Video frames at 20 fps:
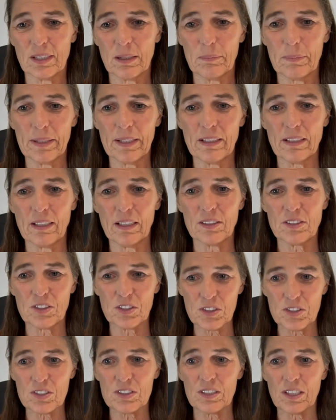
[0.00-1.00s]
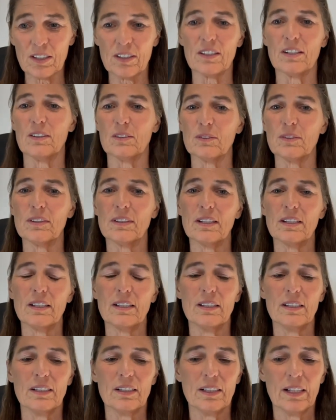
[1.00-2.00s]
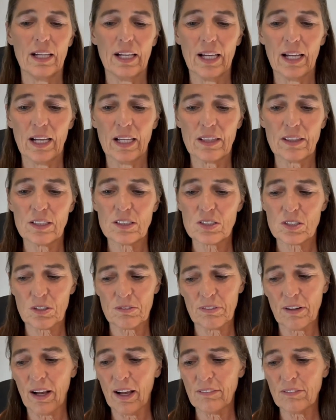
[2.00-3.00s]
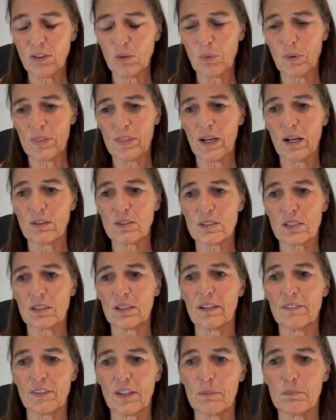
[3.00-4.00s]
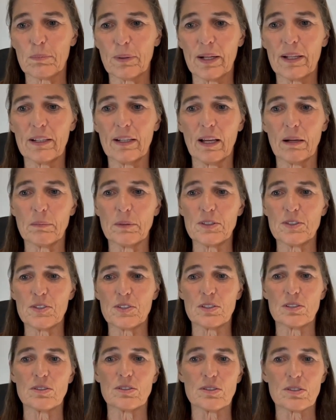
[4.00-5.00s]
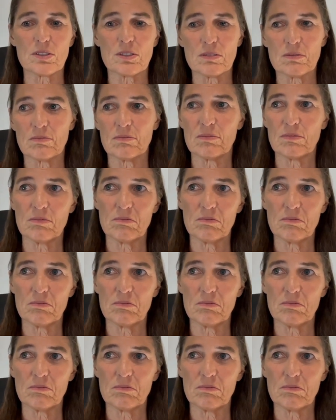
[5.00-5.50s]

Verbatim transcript: I mean, it's just zero. And the survival without significant brain damage is